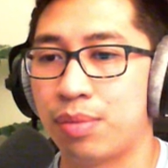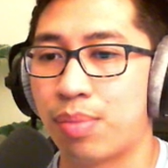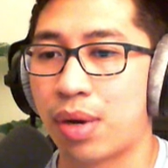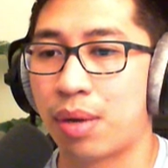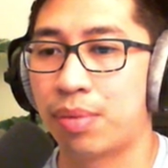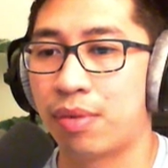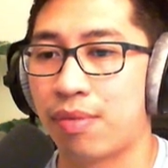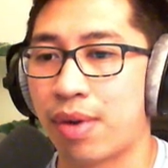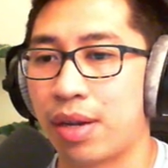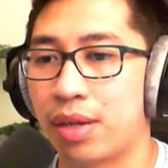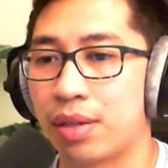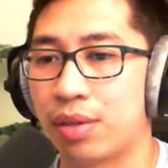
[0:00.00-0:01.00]
by
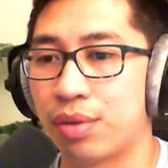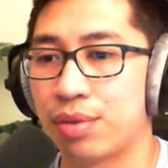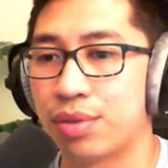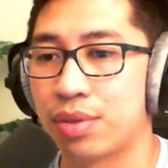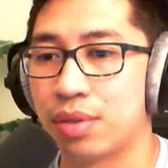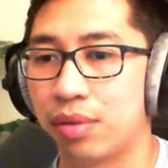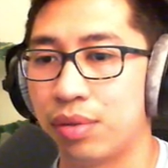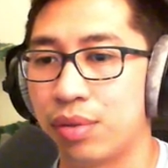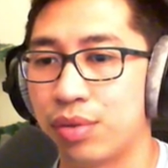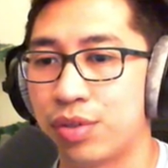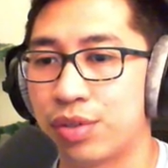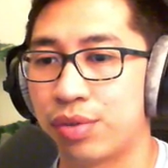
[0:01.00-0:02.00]
providing those
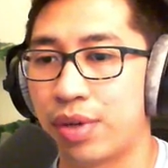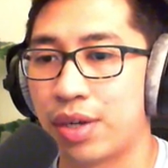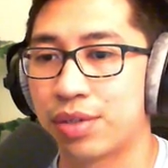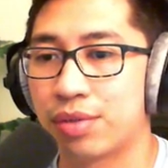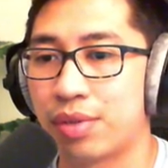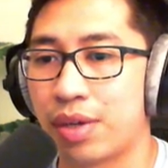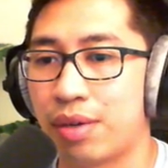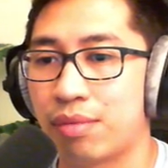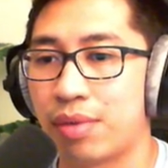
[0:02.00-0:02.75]
strings, right?